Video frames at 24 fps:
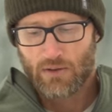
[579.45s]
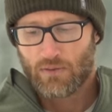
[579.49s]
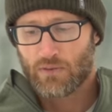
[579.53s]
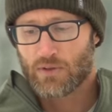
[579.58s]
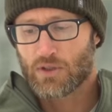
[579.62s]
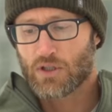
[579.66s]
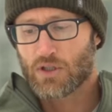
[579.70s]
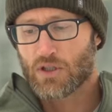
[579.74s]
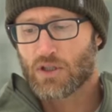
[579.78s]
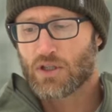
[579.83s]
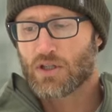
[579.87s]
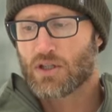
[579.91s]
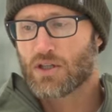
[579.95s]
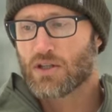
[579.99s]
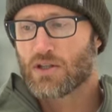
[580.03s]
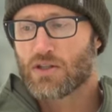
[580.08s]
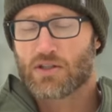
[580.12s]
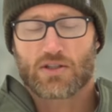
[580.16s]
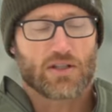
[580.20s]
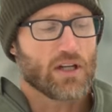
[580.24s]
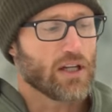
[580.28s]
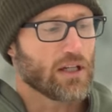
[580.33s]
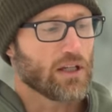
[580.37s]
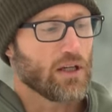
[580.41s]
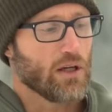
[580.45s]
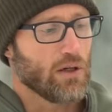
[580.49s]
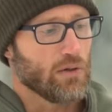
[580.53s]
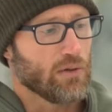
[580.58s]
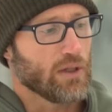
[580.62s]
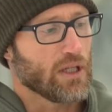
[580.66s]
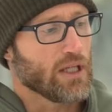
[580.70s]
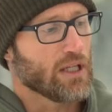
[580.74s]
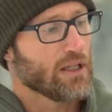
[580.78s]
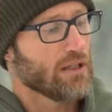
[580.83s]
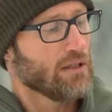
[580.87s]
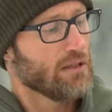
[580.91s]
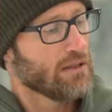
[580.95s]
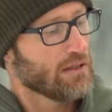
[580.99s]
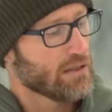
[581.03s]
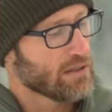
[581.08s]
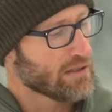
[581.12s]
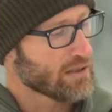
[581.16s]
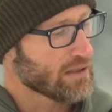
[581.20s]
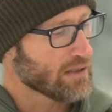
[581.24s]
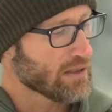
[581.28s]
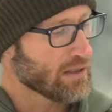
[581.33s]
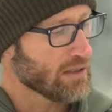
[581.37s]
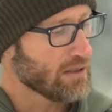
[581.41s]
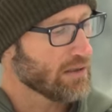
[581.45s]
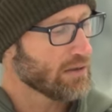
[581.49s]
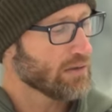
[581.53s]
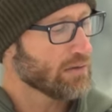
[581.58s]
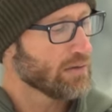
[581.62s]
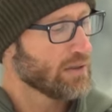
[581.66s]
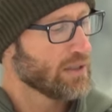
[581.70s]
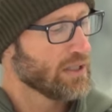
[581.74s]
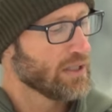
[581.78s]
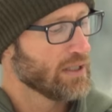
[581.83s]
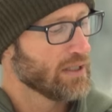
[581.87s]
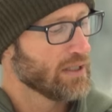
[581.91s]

which is a Cody. So